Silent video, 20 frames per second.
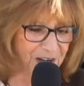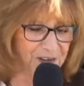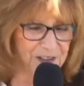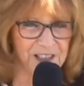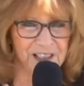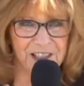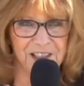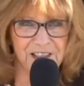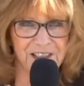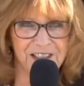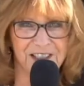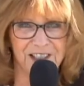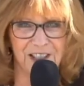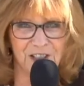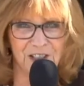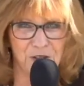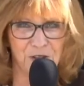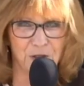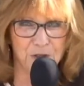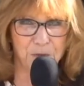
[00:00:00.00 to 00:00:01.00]
little
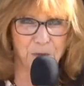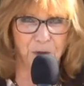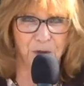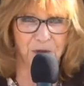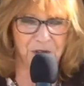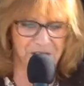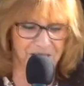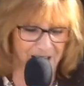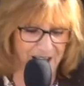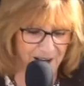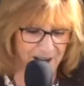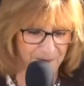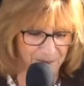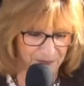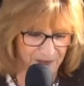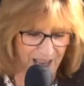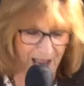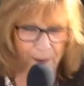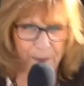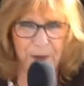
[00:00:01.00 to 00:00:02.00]
sister's birthday.
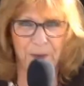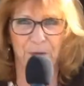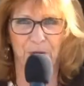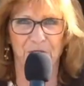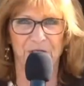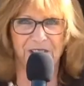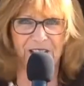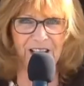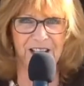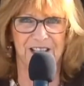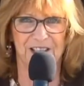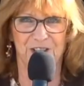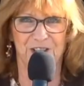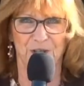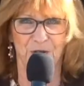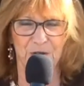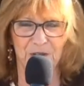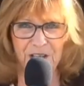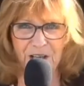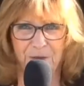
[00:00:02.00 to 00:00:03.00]
Happy birthday to
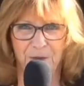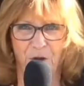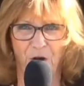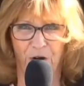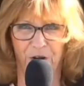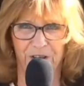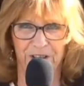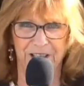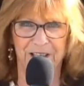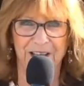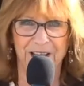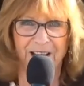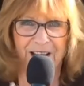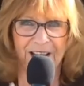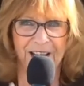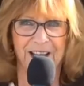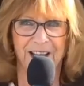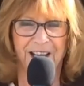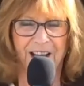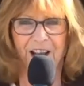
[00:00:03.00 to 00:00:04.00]
Susan Martin,
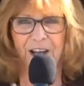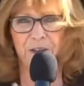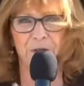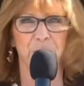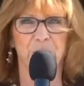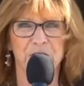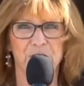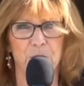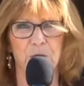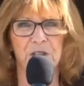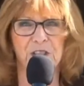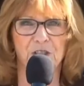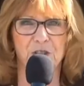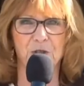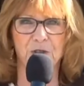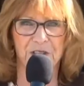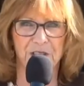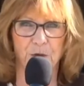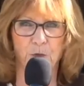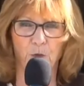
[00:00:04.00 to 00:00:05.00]
uh, which was
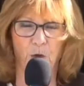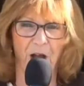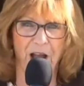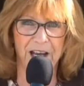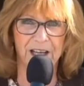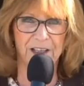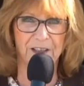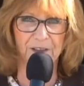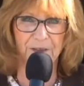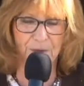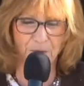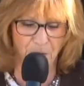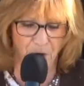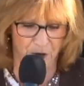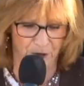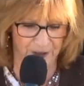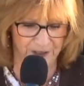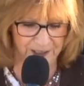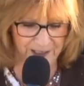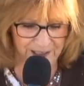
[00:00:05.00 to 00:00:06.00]
Susan Wright
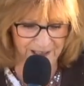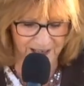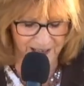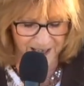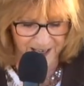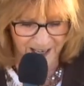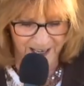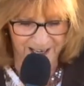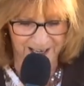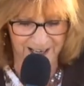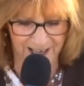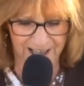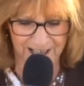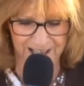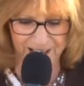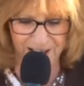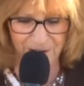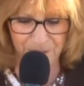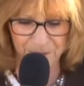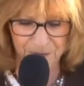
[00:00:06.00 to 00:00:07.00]
Martin. And
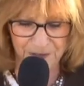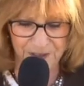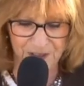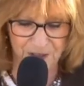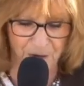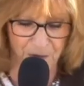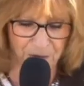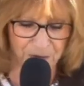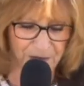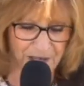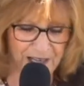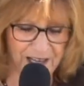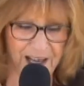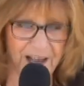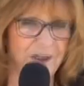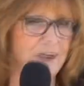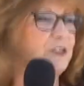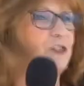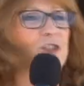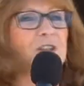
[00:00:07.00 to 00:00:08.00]
um, so,
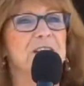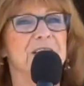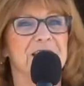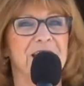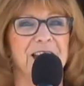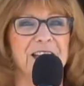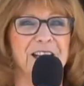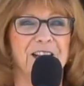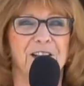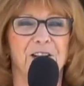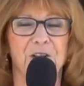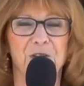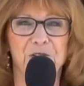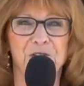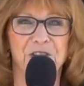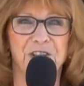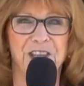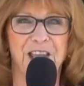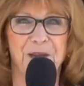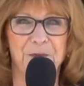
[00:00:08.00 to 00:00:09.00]
anyhow, she's getting close
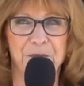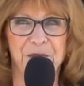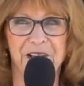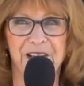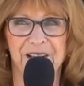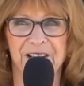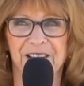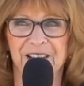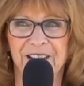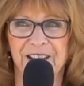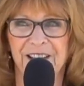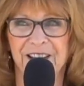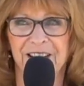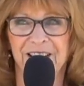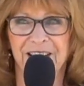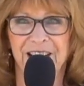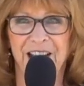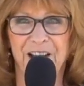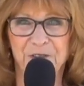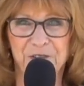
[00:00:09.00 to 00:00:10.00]
to that big
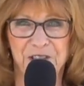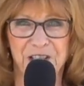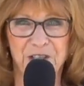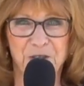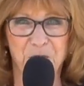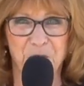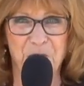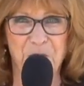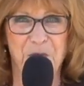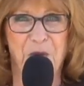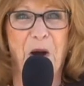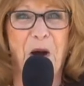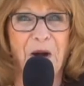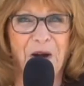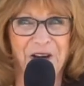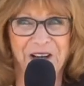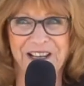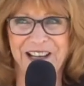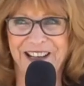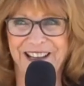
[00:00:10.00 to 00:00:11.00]
half century
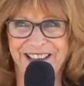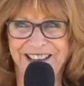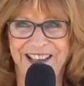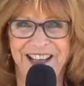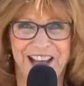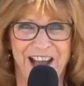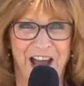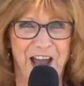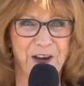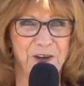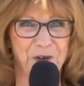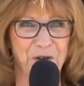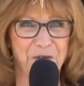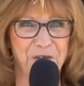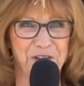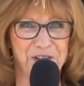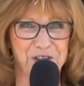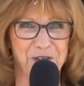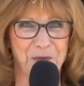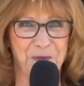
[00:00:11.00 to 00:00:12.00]
mark. I don't know if I
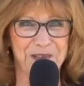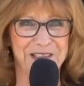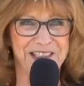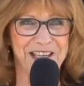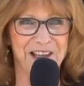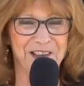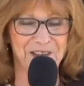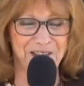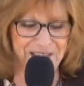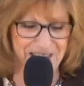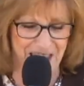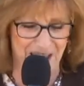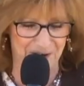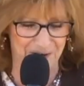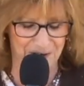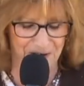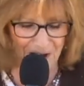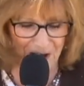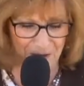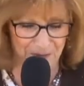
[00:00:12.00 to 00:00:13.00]
should be telling that or
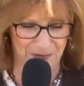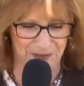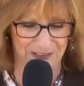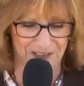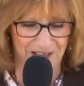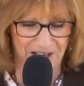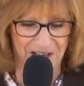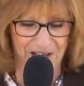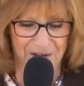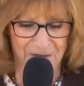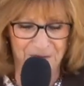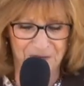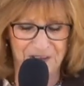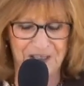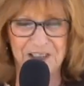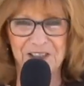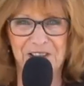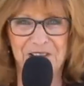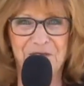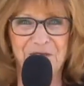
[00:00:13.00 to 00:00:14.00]
not, but
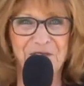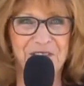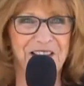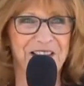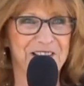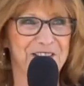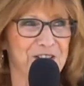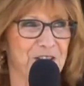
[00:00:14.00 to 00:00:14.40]
she,